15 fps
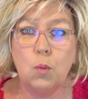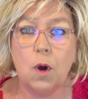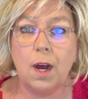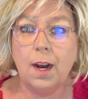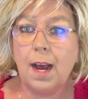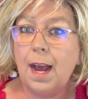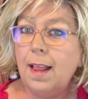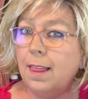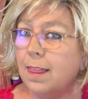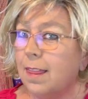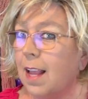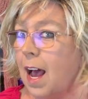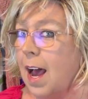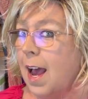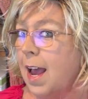what I
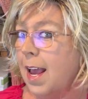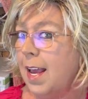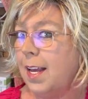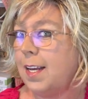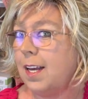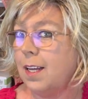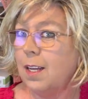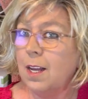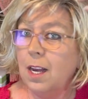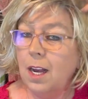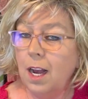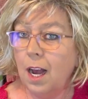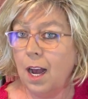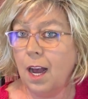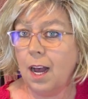like.
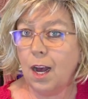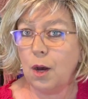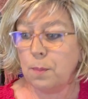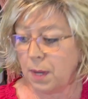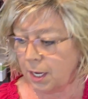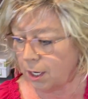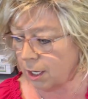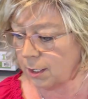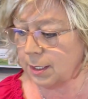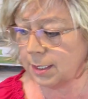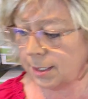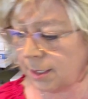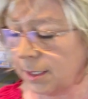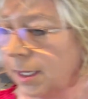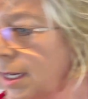Oh my goodness.